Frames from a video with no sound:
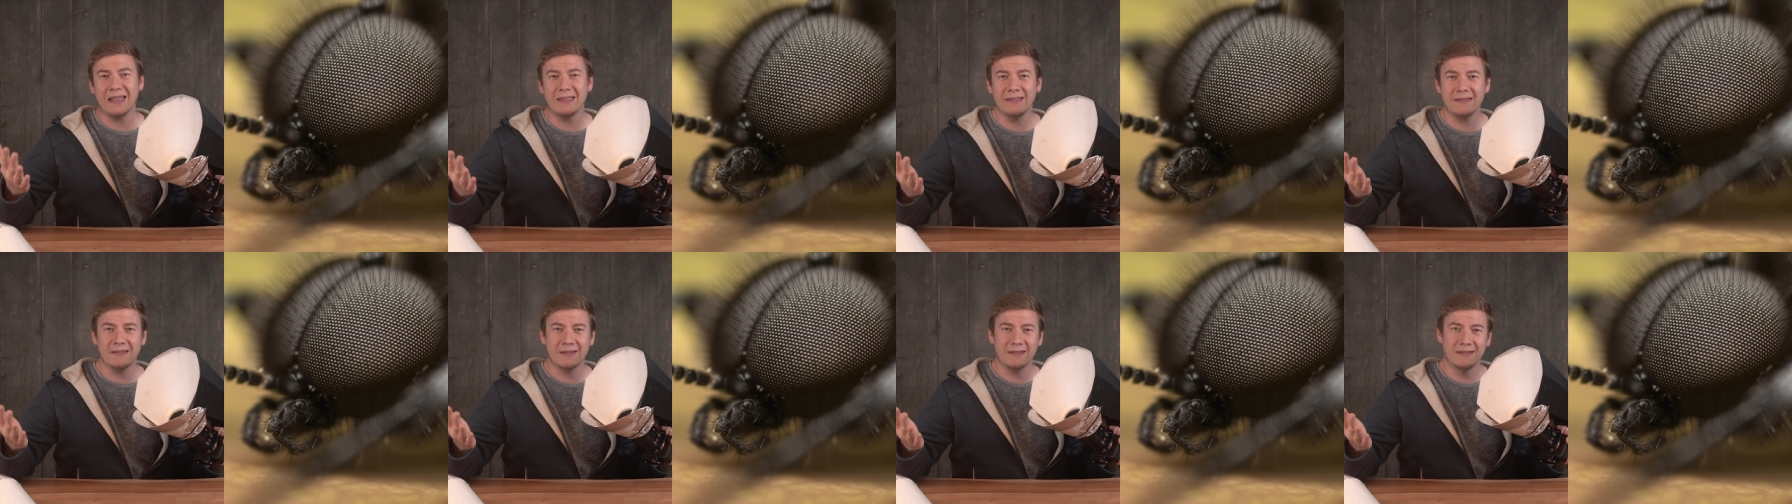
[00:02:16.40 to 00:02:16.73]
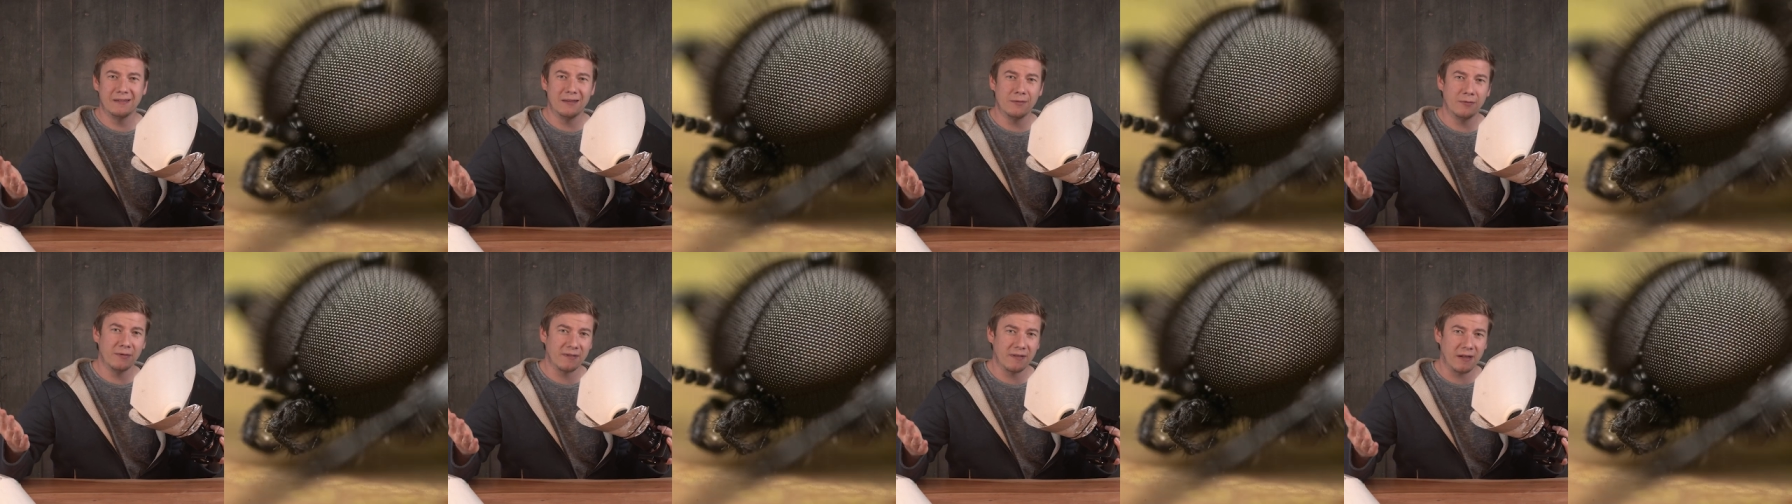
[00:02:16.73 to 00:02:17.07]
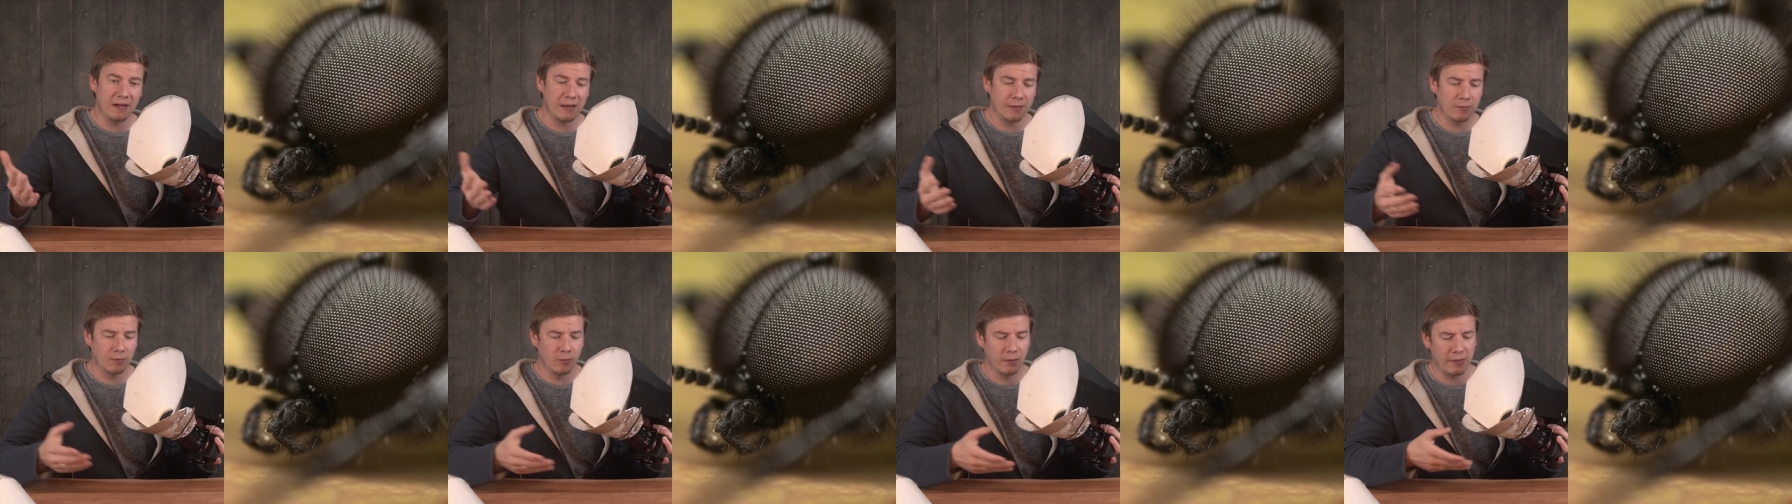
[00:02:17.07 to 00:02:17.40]
end, the
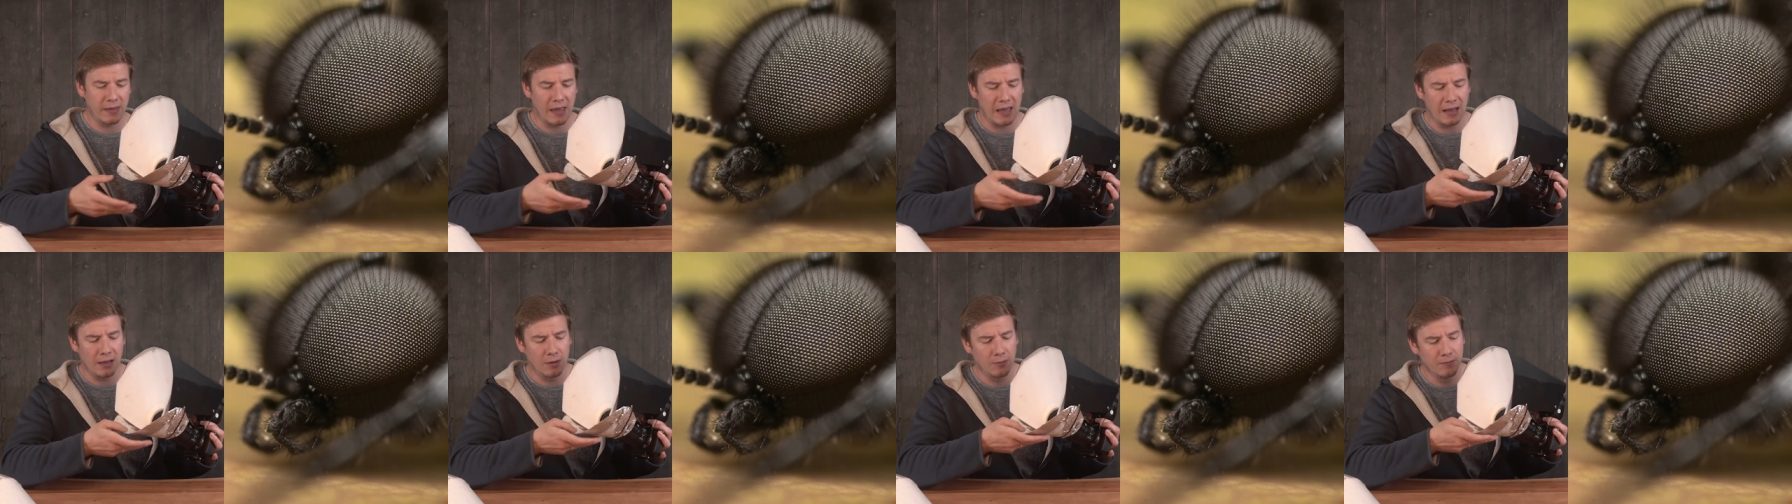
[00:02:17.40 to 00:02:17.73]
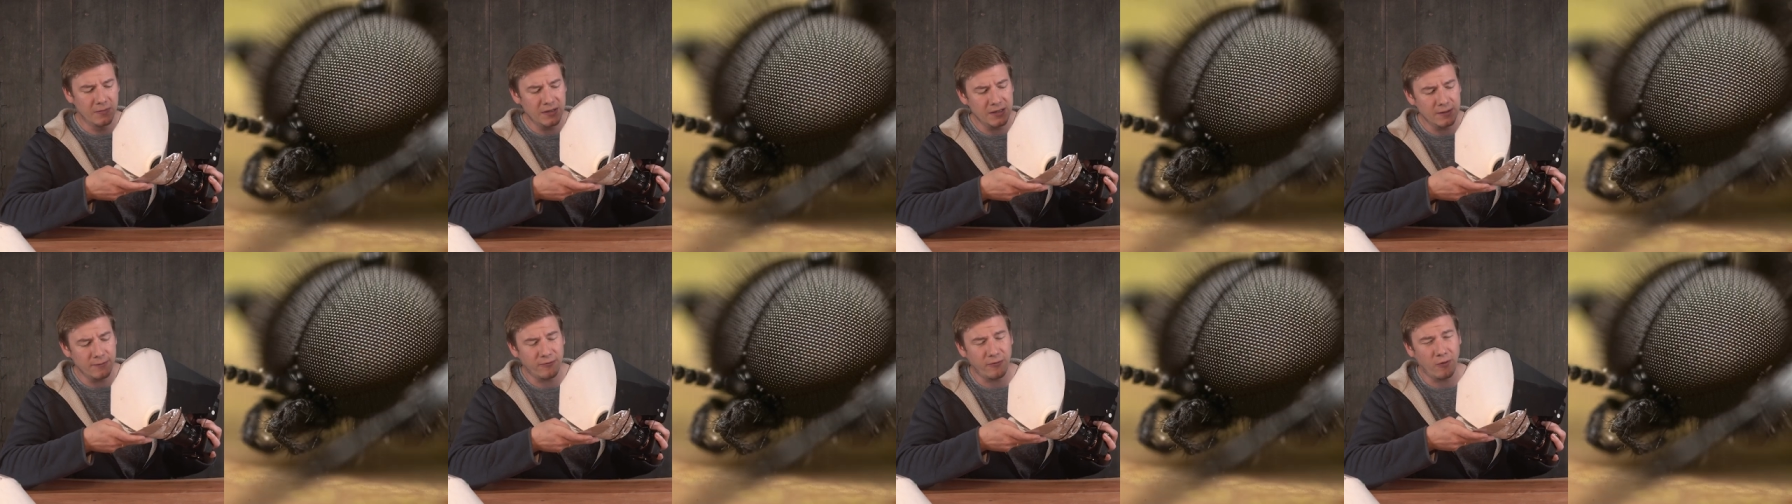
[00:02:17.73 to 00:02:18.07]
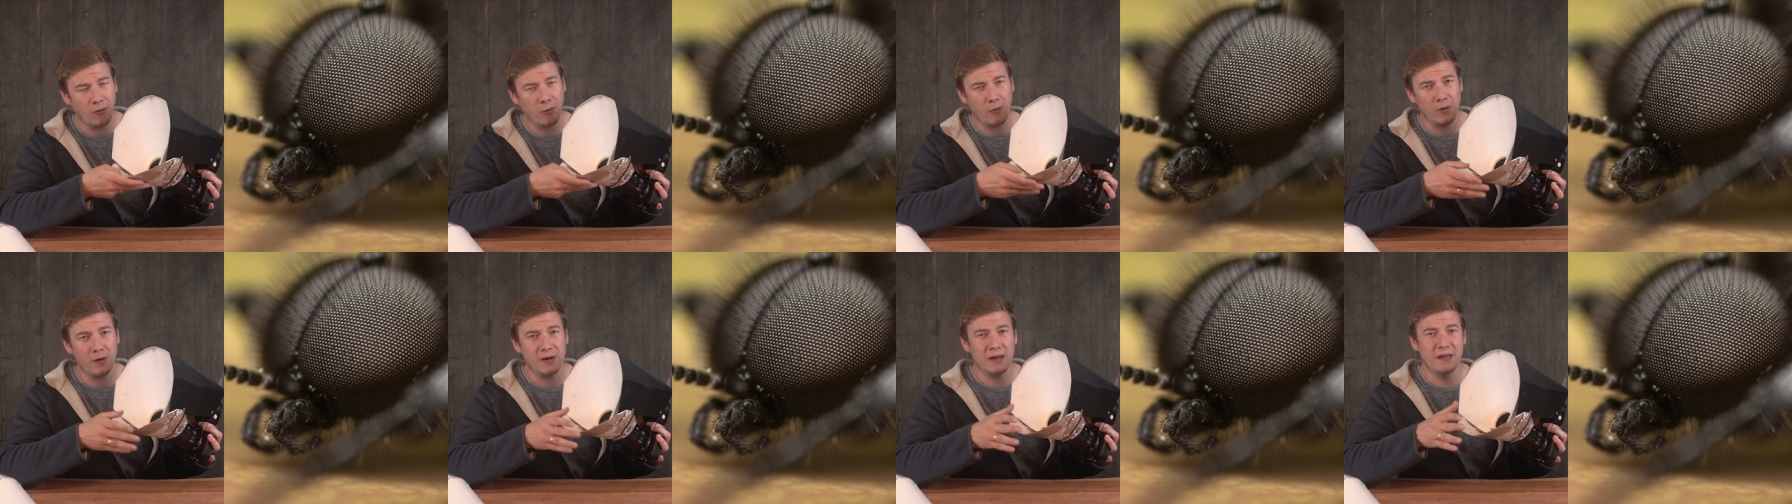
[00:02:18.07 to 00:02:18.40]
result with aluminium
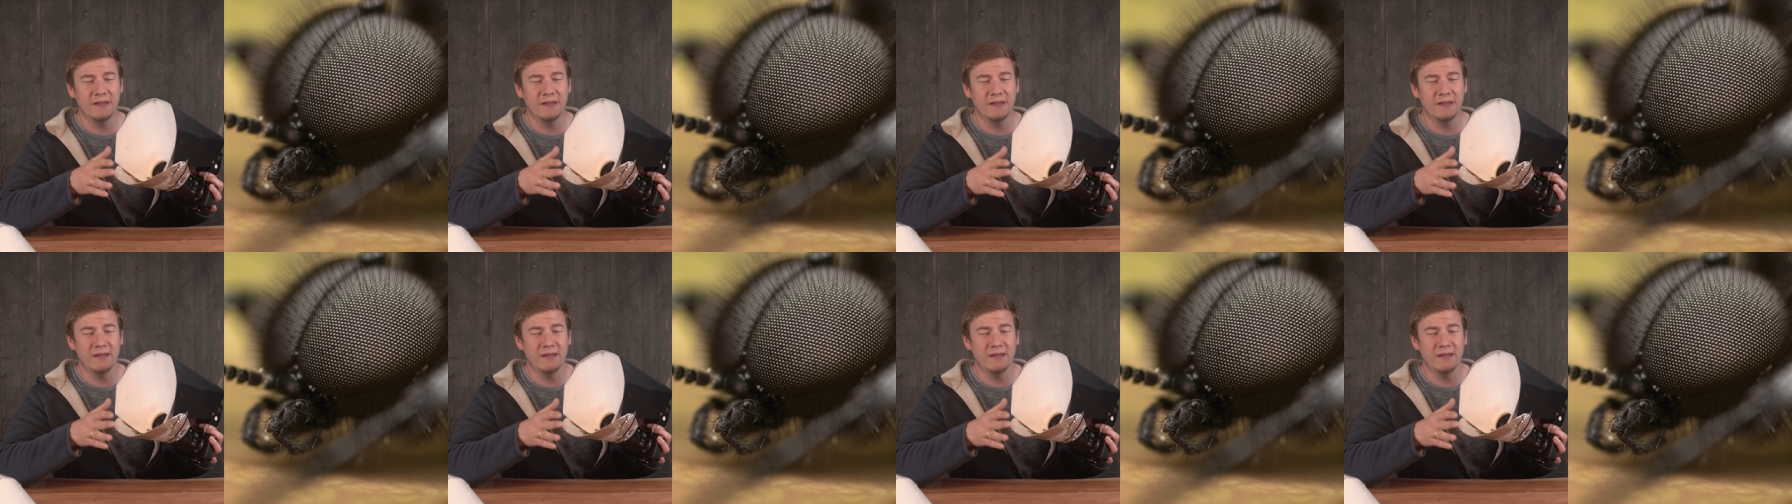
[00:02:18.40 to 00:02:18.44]
foil